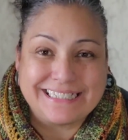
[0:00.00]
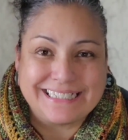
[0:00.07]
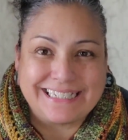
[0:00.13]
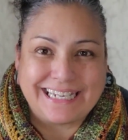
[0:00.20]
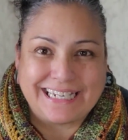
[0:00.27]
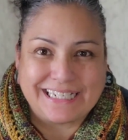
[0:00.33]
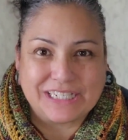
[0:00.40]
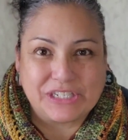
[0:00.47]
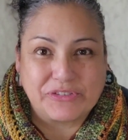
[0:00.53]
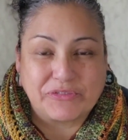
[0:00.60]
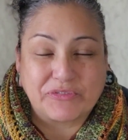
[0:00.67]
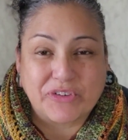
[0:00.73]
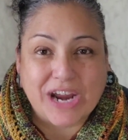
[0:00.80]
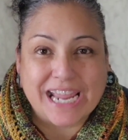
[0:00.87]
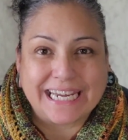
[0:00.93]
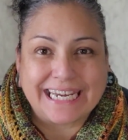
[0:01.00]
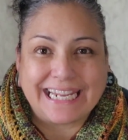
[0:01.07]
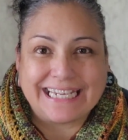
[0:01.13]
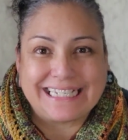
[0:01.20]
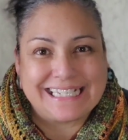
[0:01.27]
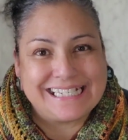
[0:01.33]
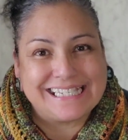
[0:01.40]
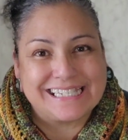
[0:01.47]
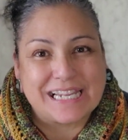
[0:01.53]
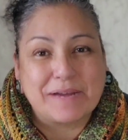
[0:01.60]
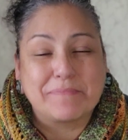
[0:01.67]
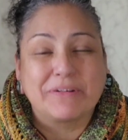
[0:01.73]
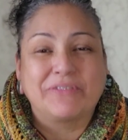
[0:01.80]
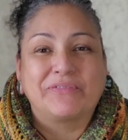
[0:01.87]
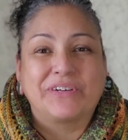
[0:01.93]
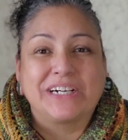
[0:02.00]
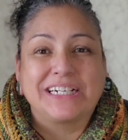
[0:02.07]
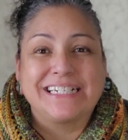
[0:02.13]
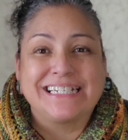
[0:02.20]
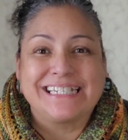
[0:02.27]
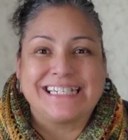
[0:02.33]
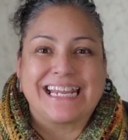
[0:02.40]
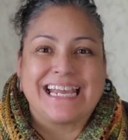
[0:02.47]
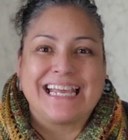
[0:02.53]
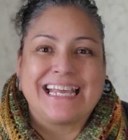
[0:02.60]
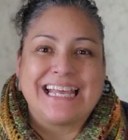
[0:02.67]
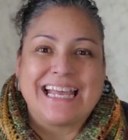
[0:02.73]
Today is Friday, December 1st,